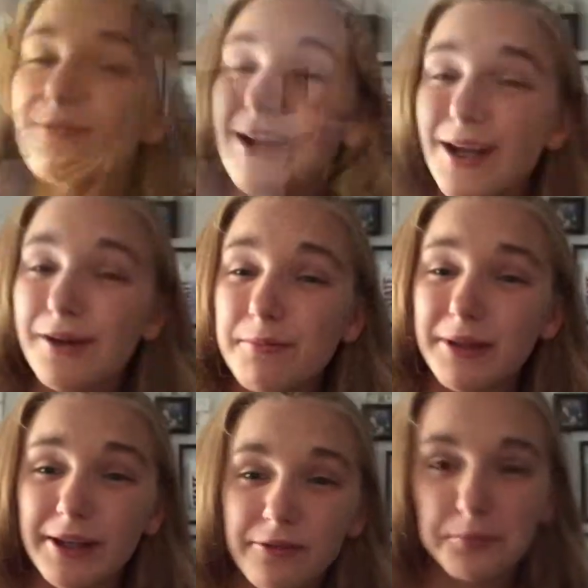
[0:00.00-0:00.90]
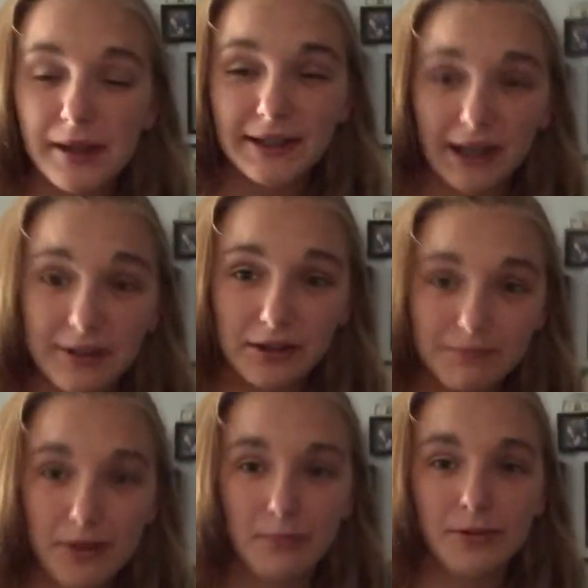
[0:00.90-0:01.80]
so right now I'm waiting for my dad to
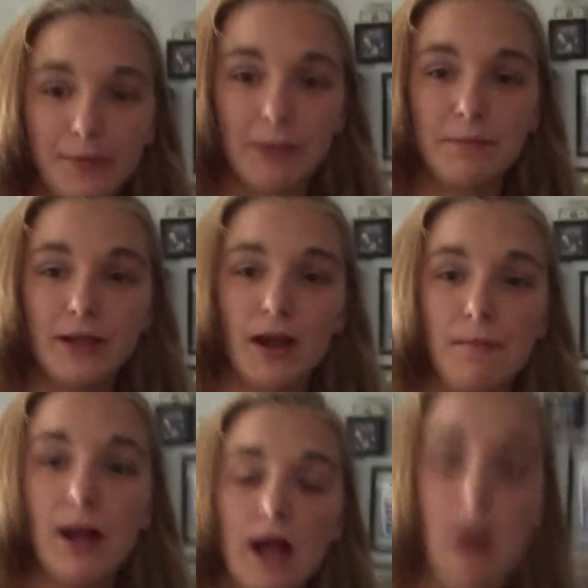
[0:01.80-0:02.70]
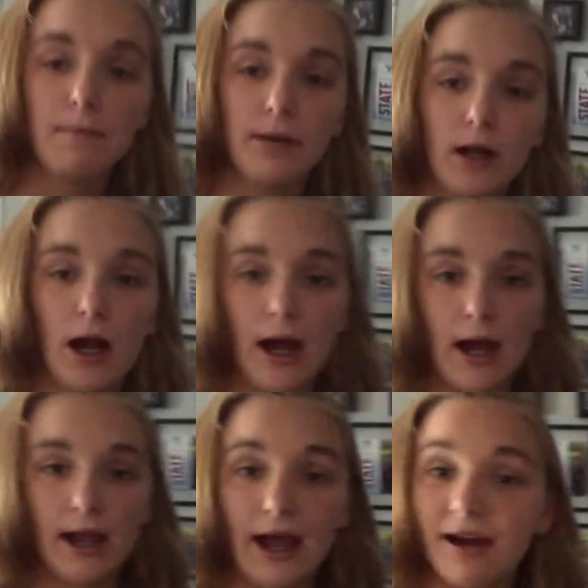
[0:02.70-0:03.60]
come home to pick me up, but
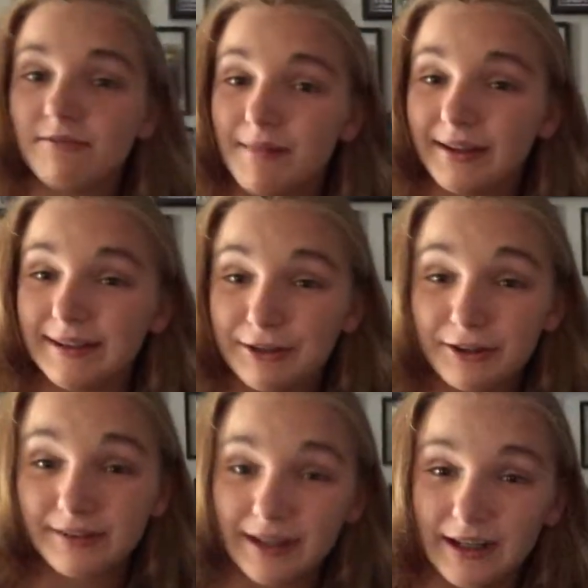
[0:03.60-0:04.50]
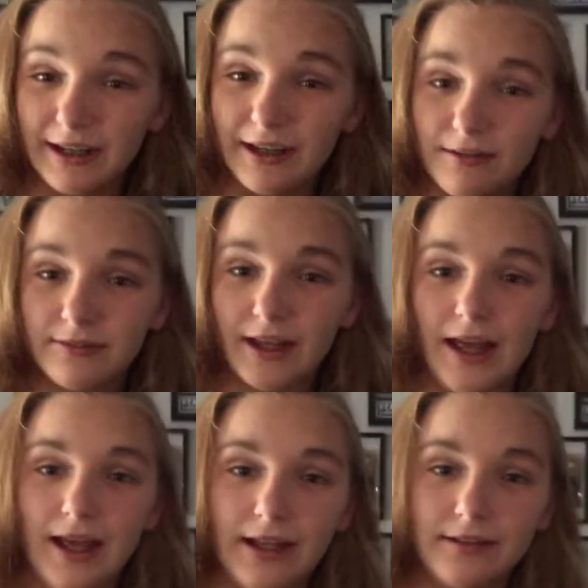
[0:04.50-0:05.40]
I have my Secret Santa gift,
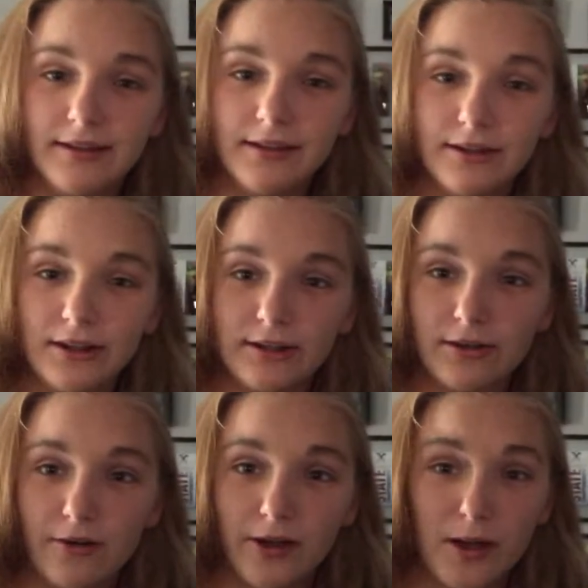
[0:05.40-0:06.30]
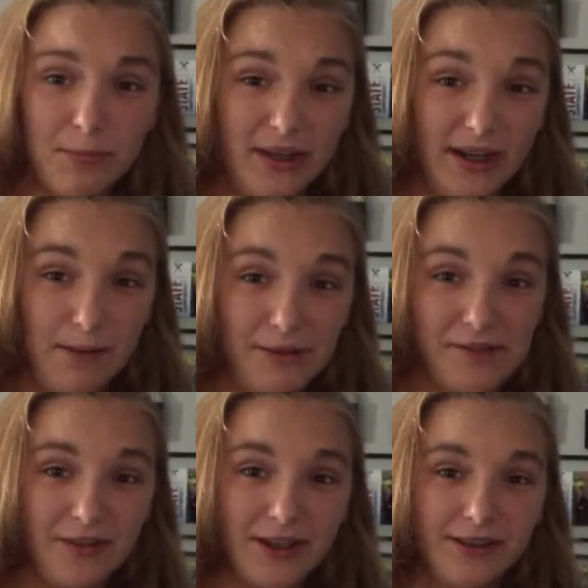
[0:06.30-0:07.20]
and since this is going up the day I'm
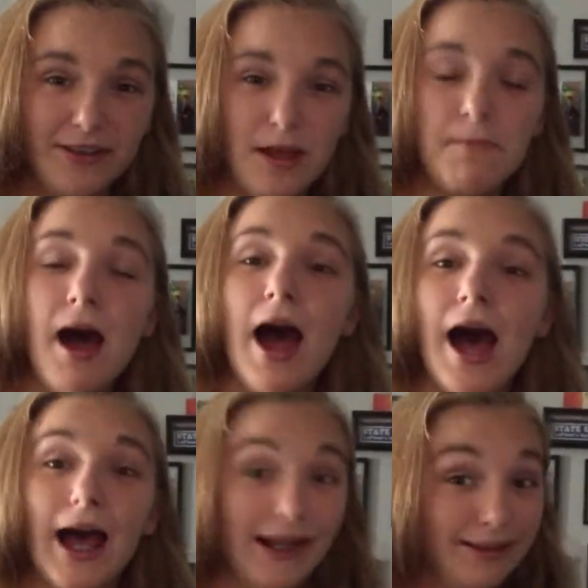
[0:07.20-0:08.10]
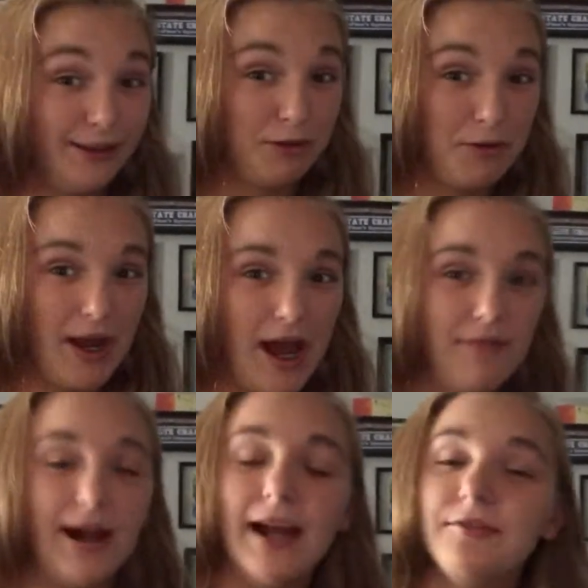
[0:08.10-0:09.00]
giving it to them, I can say who I
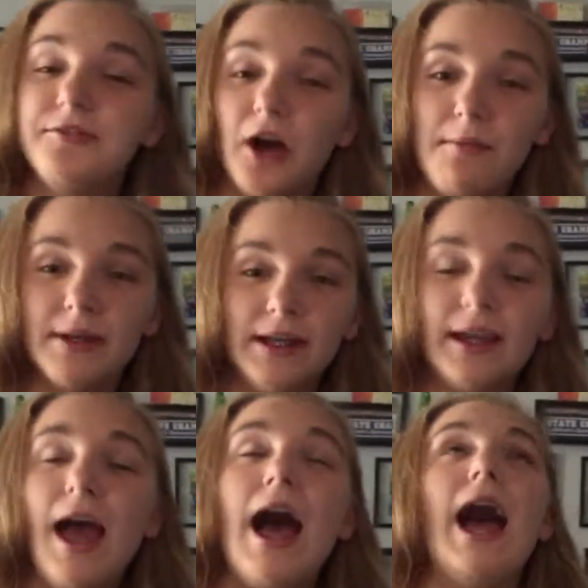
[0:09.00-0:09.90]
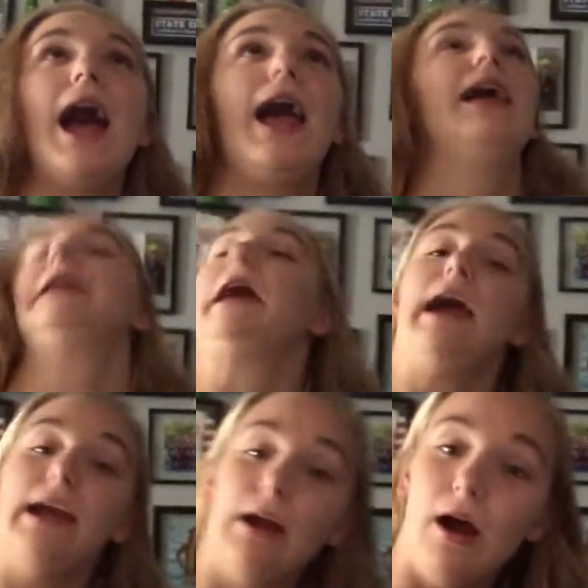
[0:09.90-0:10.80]
have. I have Dominic, and
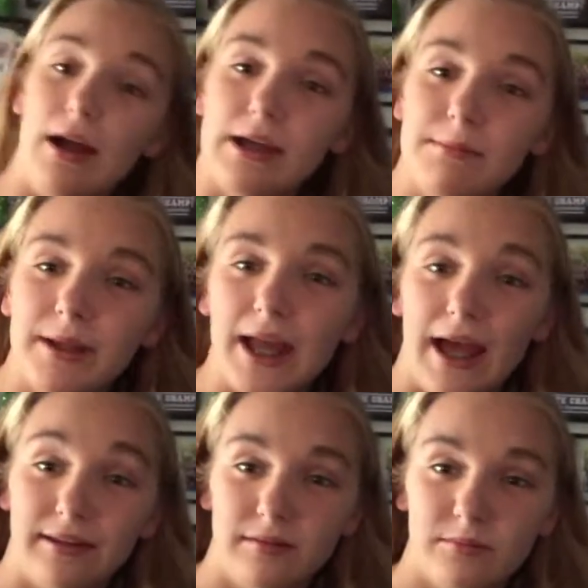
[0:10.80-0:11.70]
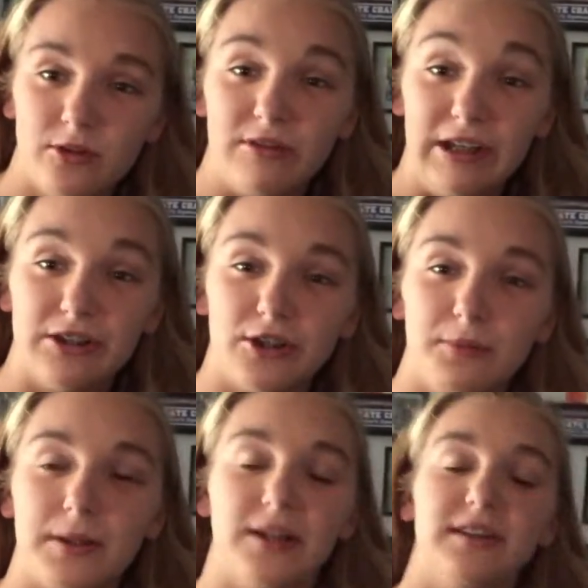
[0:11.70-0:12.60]
I got him an SMU
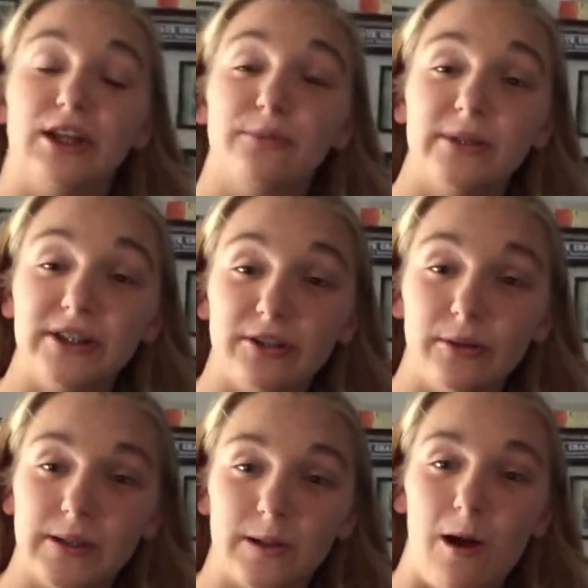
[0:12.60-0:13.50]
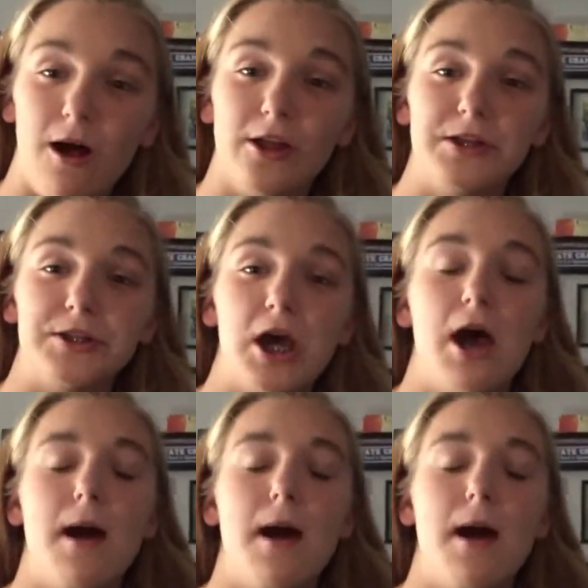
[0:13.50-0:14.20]
t-shirt because that's where he's going to college